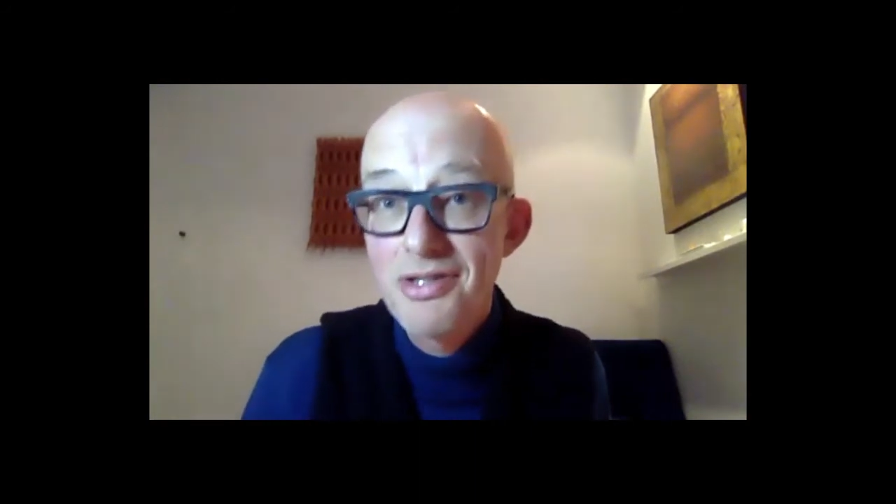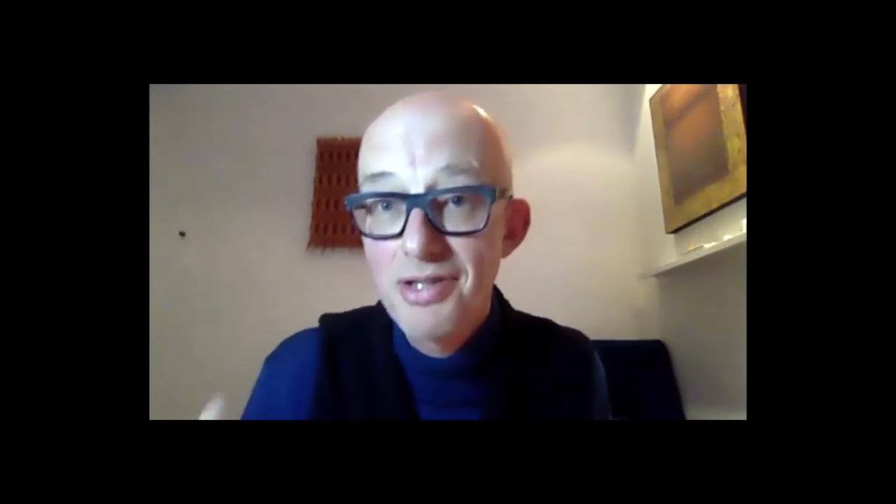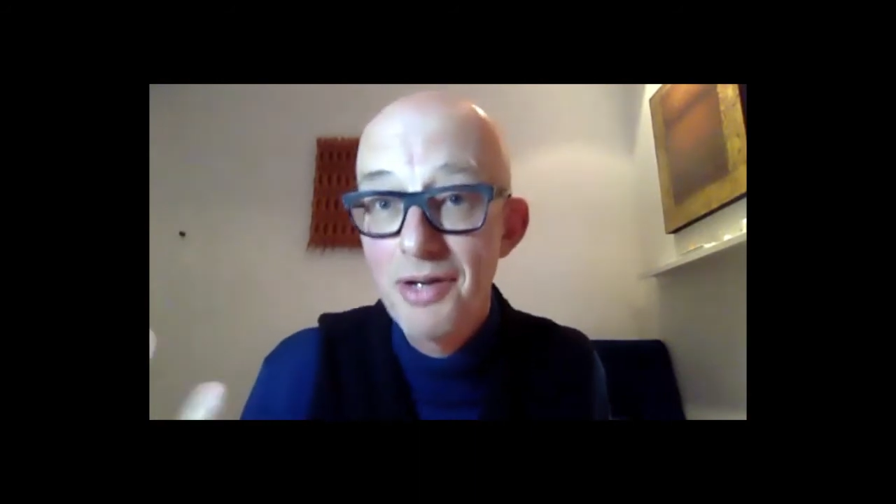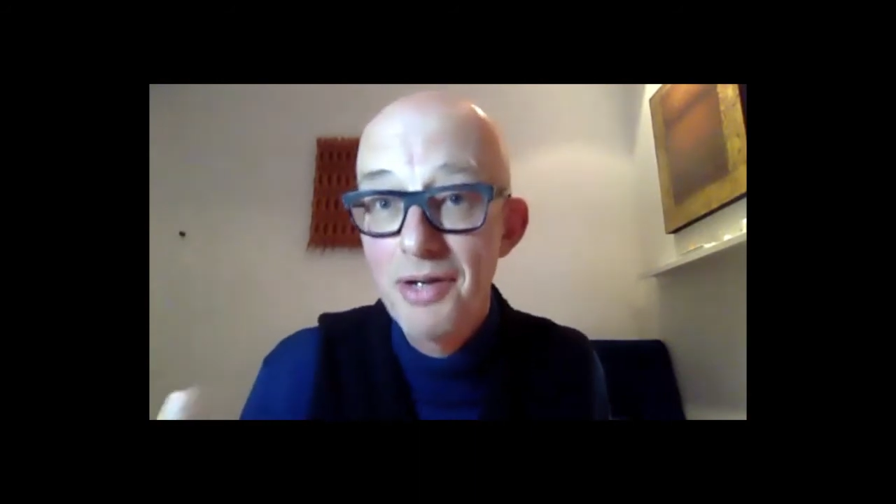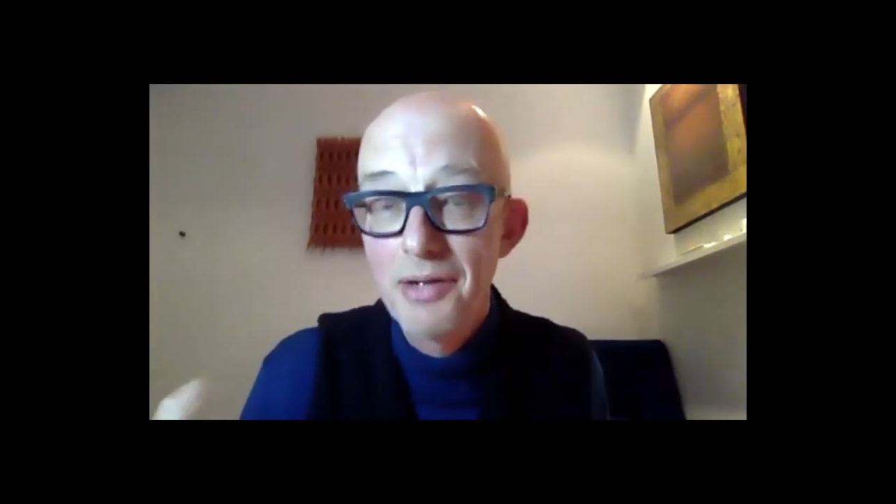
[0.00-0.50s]

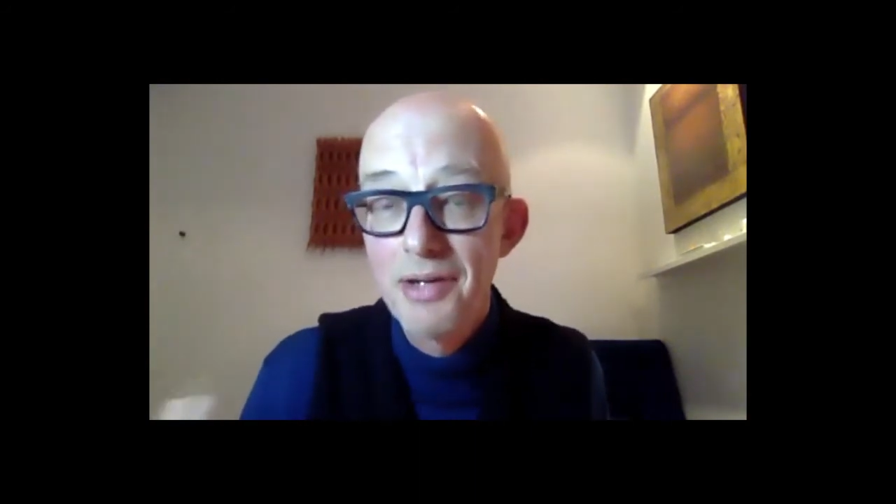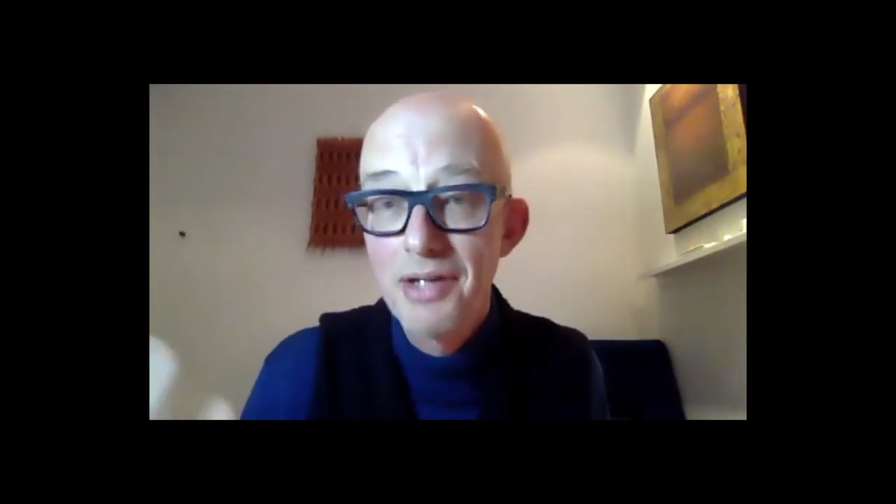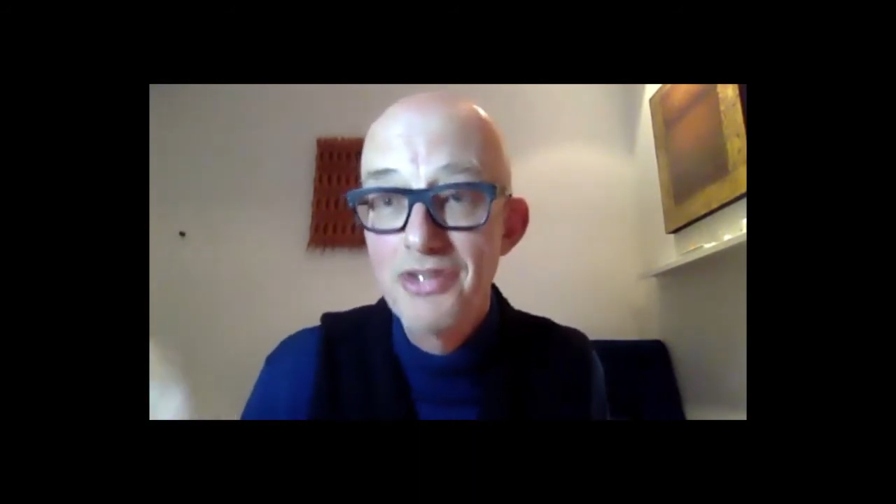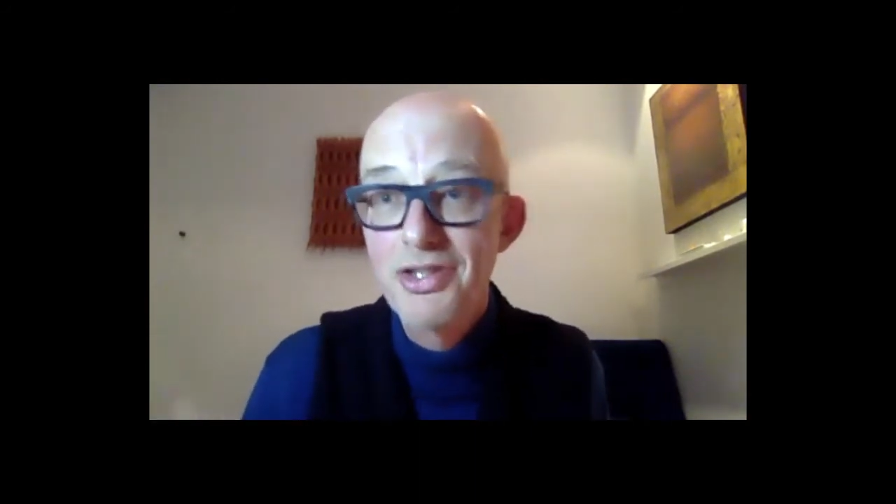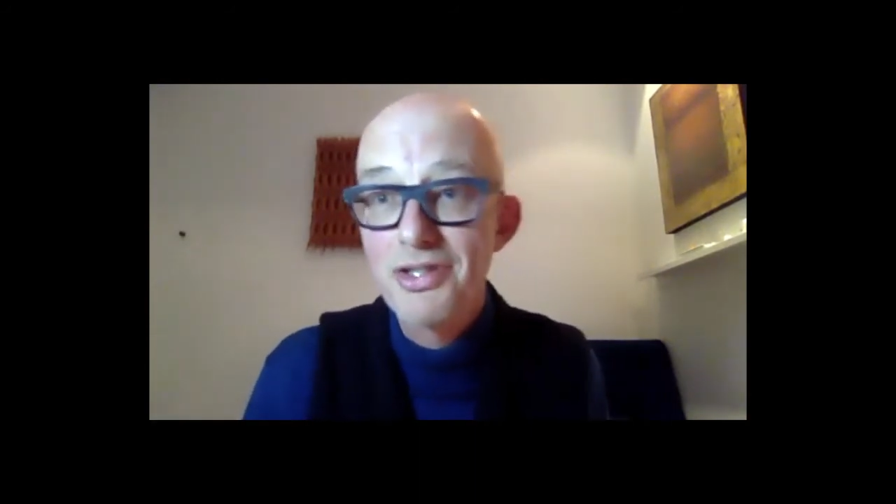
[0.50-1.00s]
So
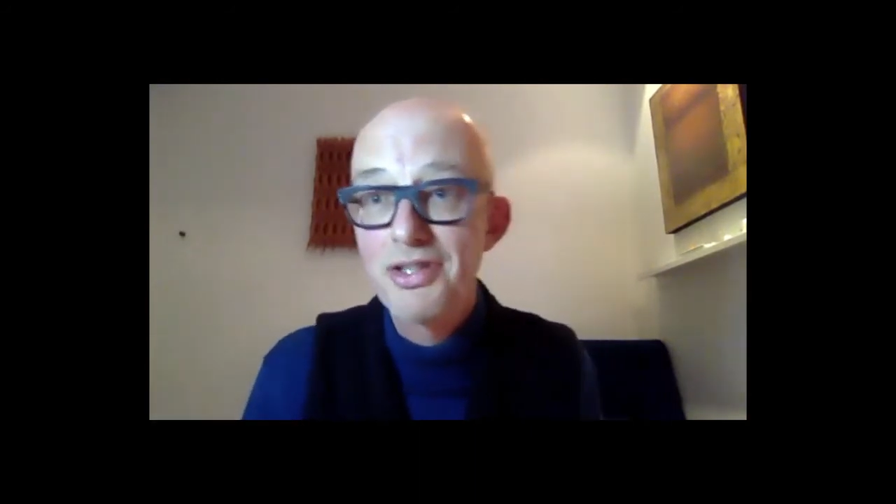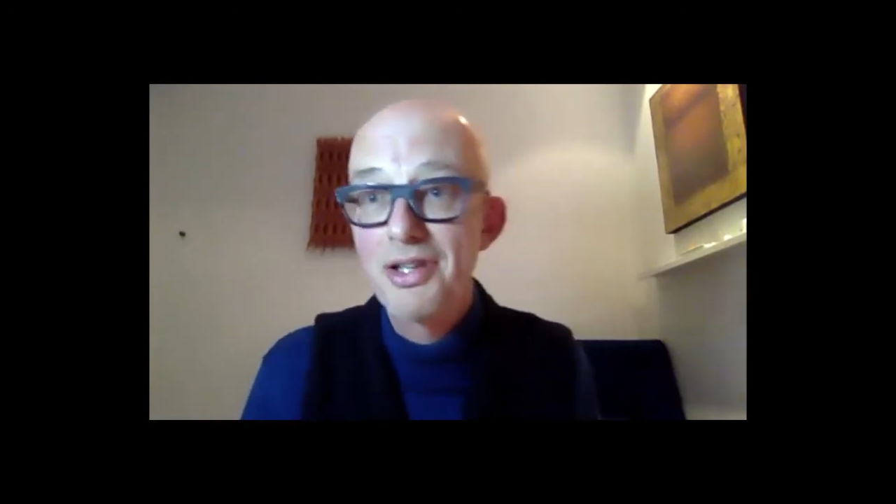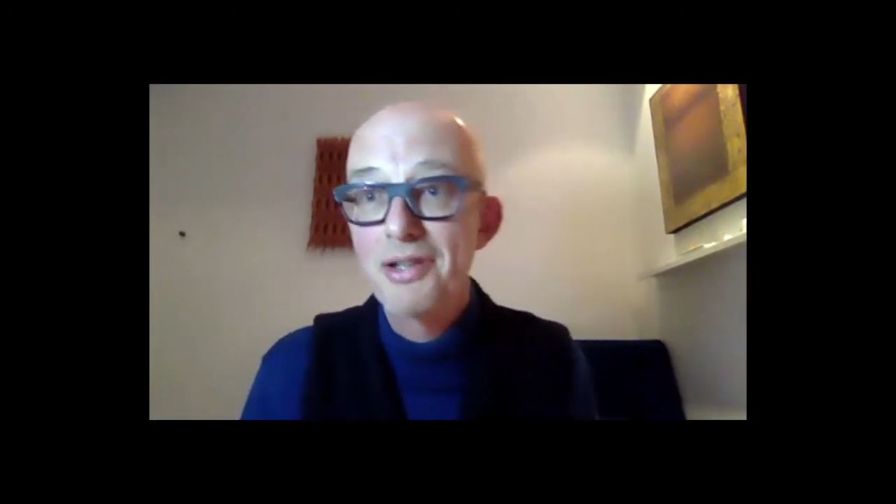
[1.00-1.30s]
let's just